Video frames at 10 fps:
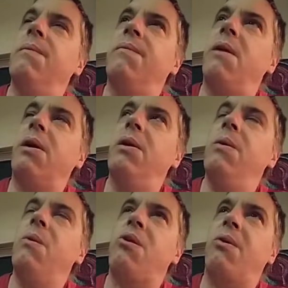fucking,
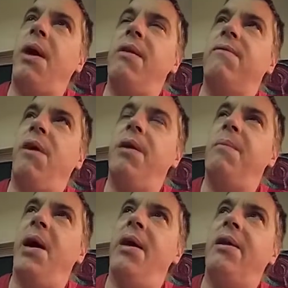it was great
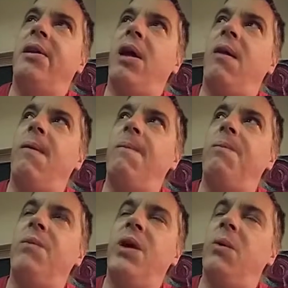fun, man, until,
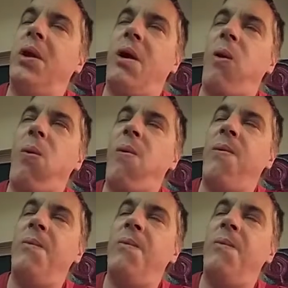you know,